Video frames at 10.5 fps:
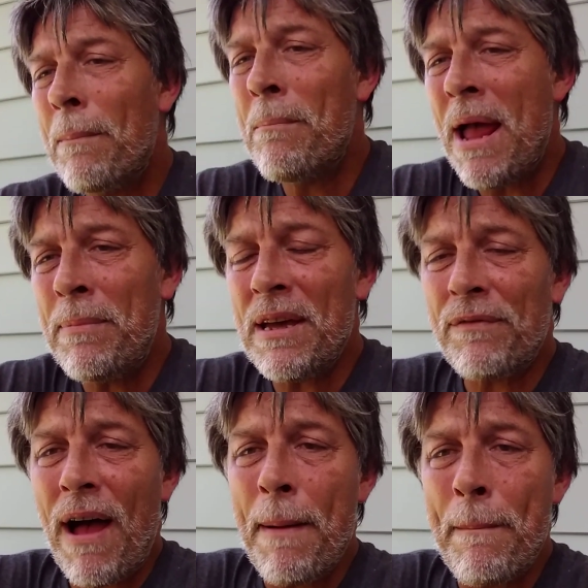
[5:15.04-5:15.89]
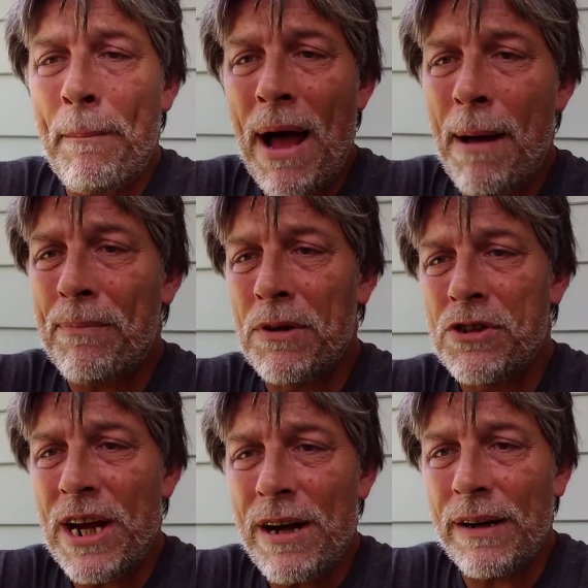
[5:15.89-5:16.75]
maybe if I pop their
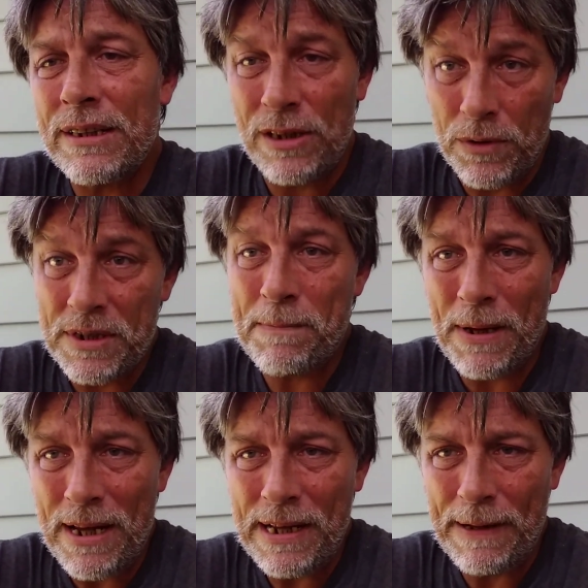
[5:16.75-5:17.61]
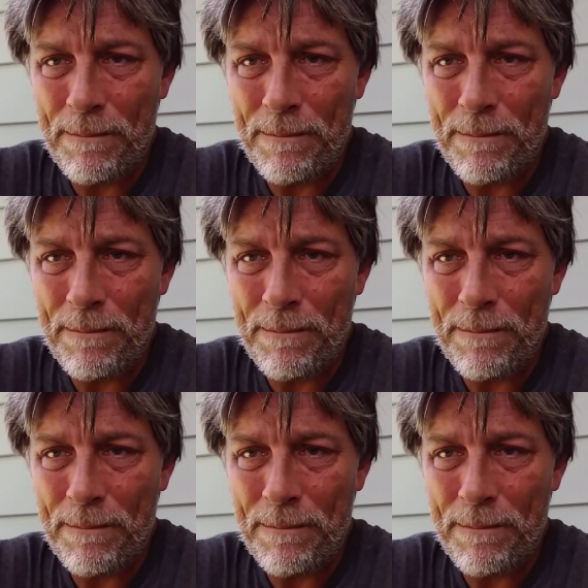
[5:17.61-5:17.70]
cherry, so to speak,